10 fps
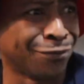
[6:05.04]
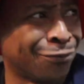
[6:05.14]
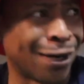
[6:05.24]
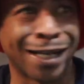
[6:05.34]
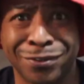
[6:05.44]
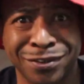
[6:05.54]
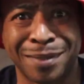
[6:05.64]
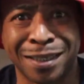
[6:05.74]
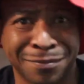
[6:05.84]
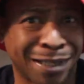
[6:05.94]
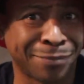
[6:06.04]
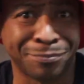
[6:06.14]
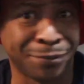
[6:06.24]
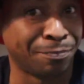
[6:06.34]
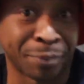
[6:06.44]
to rat on somebody? Like,
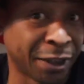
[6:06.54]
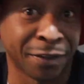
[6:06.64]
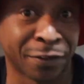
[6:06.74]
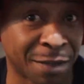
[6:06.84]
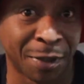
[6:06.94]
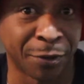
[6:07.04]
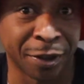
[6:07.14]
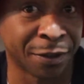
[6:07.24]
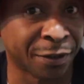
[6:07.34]
please come up with it.